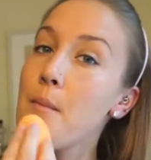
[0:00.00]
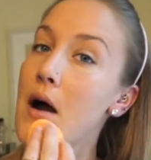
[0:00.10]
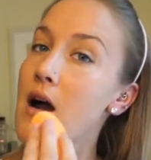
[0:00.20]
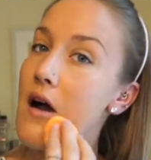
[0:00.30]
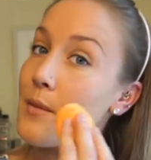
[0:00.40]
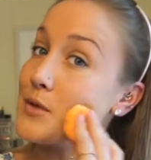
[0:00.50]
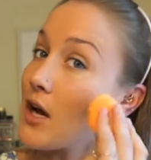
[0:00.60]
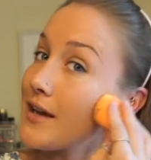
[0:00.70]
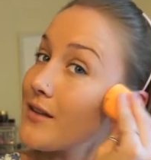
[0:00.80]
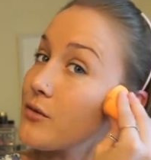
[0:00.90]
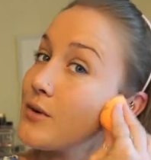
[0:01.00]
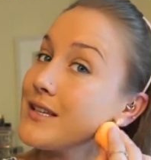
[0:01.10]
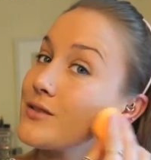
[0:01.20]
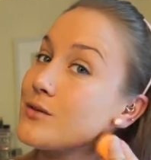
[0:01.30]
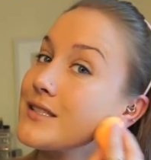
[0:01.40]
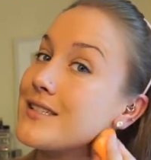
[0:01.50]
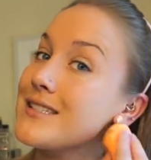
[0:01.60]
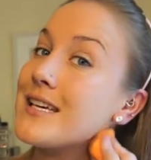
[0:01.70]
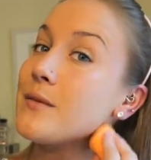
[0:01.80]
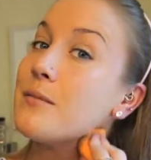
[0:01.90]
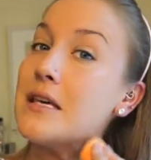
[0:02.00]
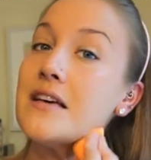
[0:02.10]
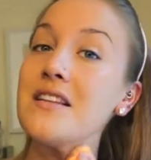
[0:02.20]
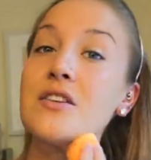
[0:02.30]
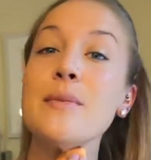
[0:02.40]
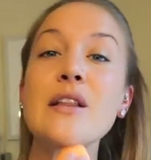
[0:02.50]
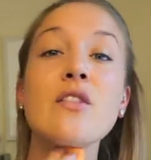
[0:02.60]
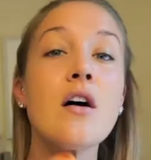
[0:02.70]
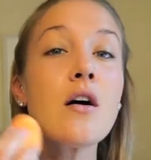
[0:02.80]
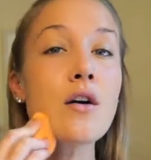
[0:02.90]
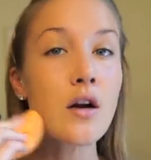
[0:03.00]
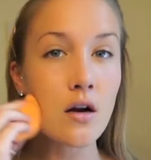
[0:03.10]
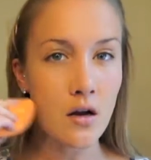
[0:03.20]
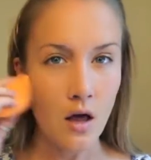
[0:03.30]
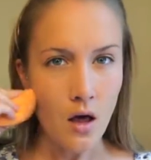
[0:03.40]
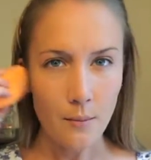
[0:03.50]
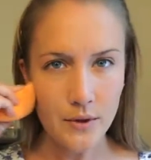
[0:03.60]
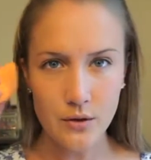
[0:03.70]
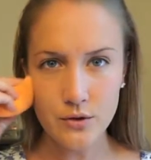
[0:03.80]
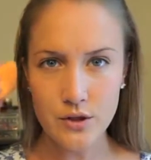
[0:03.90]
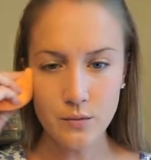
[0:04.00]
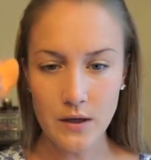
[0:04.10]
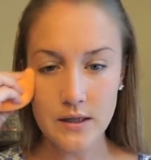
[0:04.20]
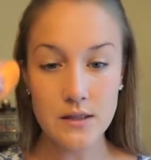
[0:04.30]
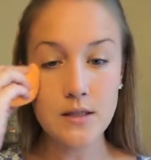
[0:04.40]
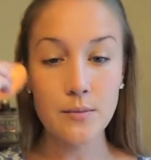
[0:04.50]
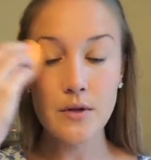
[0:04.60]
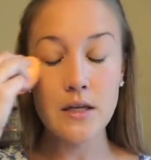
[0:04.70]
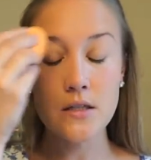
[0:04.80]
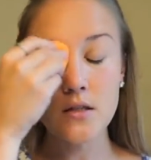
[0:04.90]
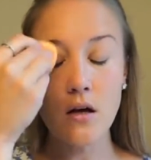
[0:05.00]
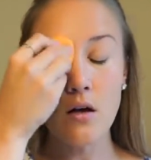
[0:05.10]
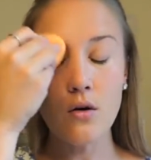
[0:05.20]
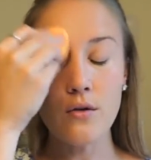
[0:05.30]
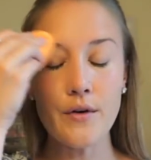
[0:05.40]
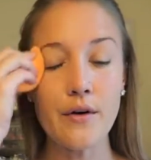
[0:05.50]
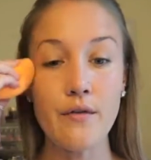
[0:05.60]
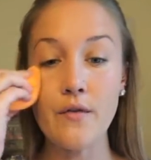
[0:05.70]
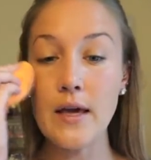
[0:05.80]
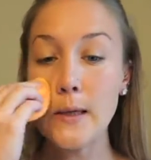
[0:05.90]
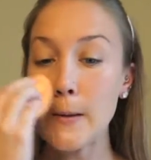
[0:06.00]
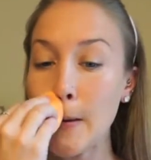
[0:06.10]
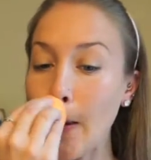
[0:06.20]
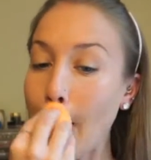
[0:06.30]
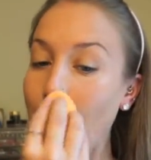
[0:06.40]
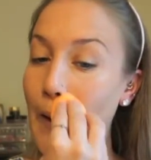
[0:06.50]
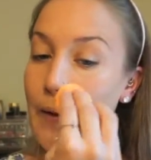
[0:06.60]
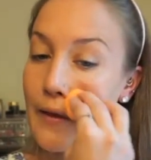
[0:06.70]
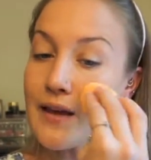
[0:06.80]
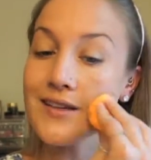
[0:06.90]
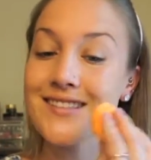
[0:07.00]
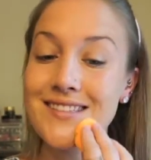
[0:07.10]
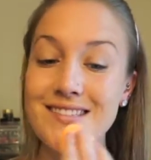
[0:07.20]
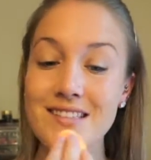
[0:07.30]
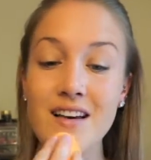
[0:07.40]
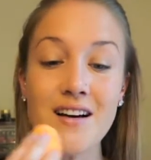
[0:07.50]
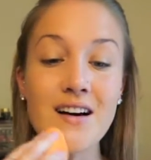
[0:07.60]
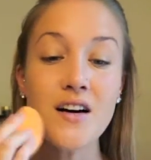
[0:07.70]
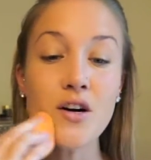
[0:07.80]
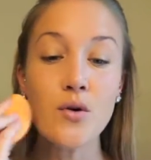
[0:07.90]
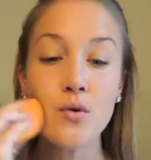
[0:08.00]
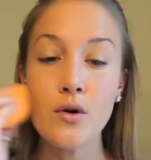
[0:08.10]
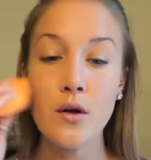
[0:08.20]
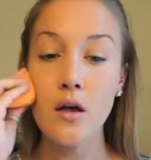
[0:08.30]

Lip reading: But I'm talking through it, so it's going to take me a little bit longer. But you just want to stipple this all over your face like so.